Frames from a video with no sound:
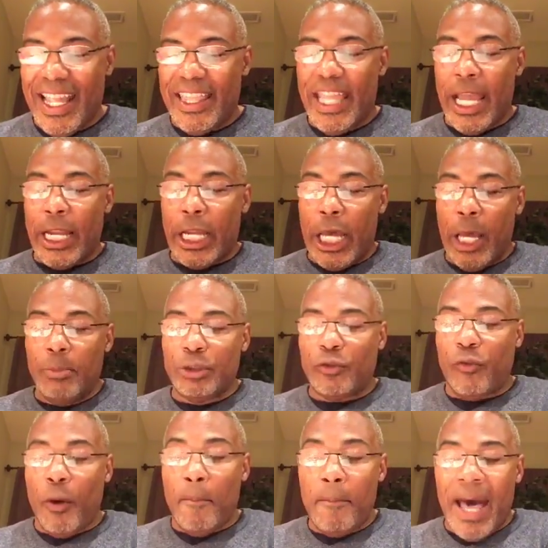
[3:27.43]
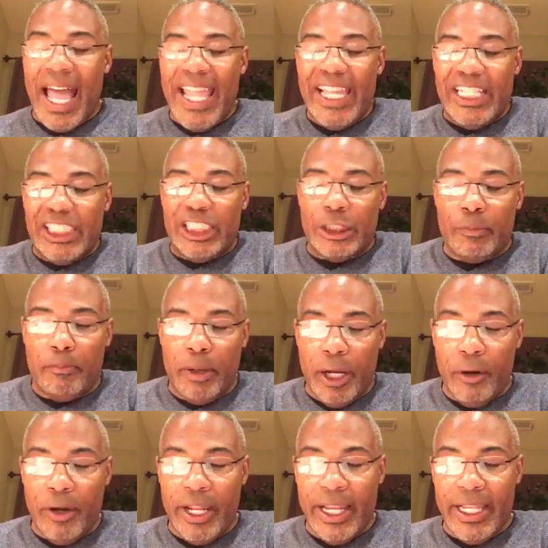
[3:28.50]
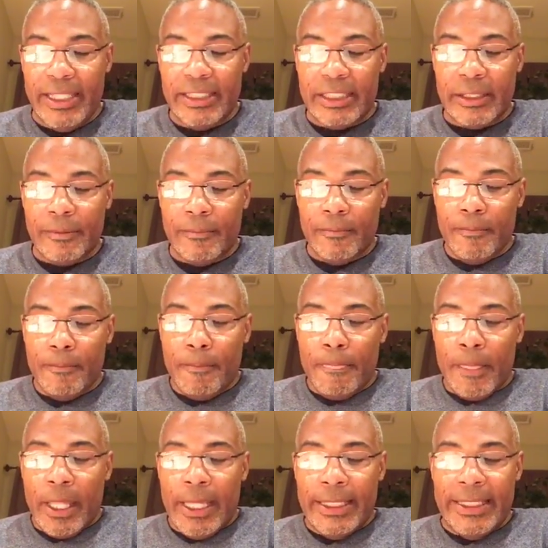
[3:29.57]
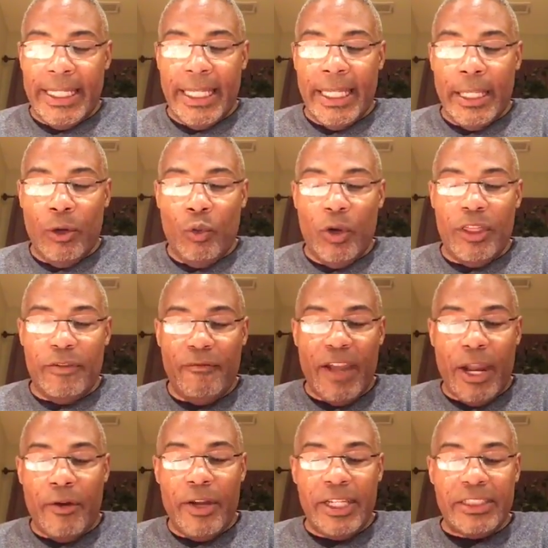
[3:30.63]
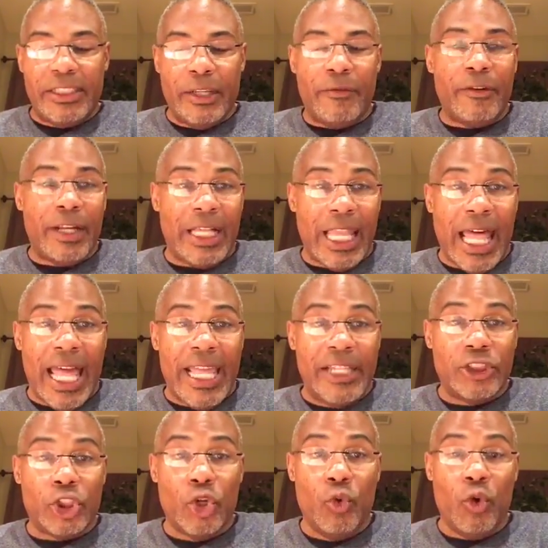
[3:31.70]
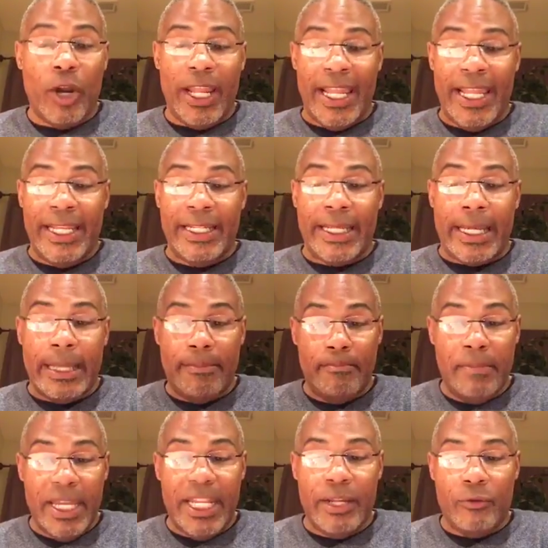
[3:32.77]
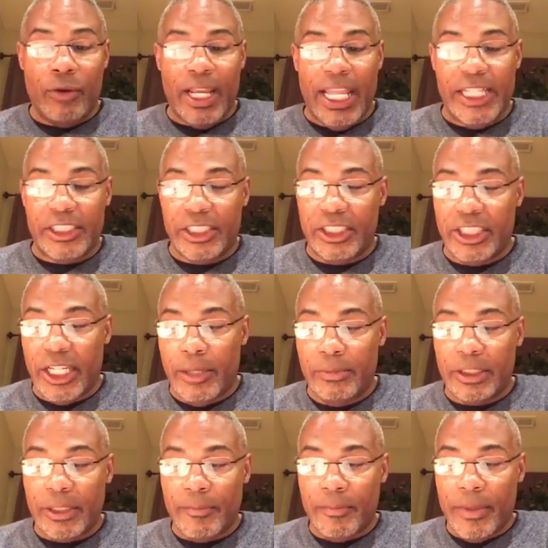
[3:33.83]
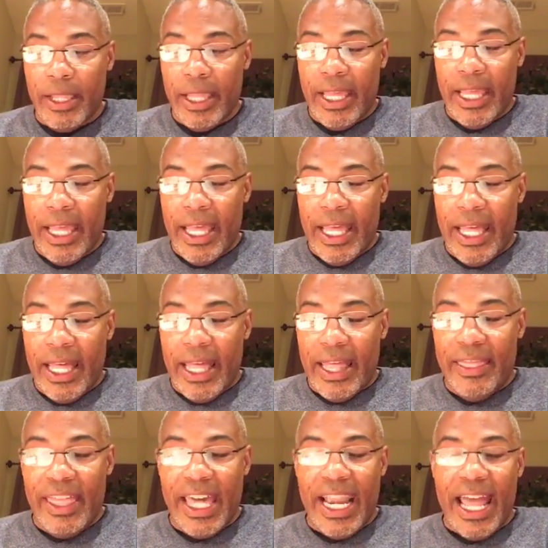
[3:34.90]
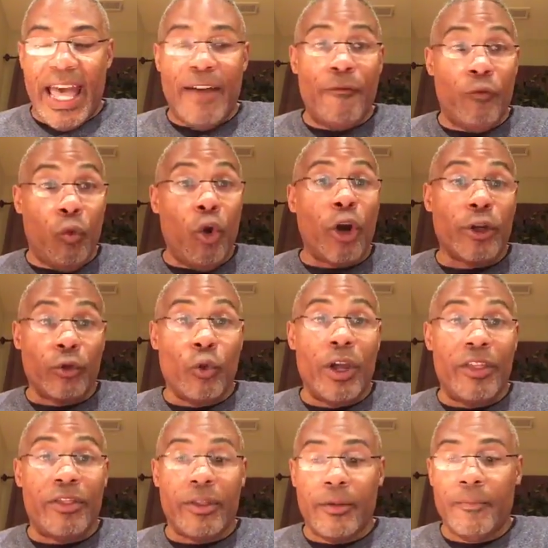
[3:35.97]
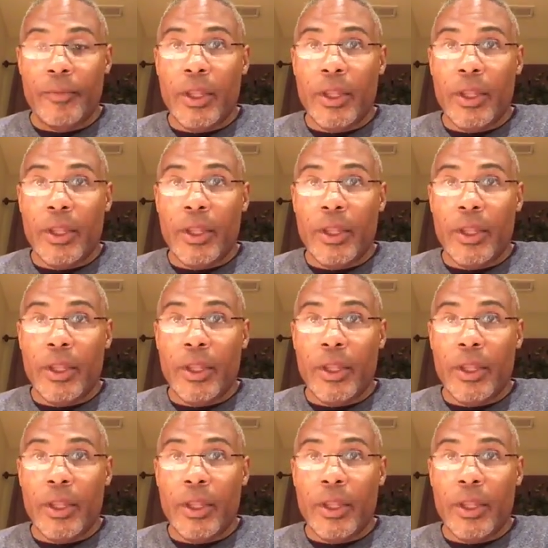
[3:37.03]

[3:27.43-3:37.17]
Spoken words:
that comes from my experience dealing with various different clients who are in committed relationships that I've worked with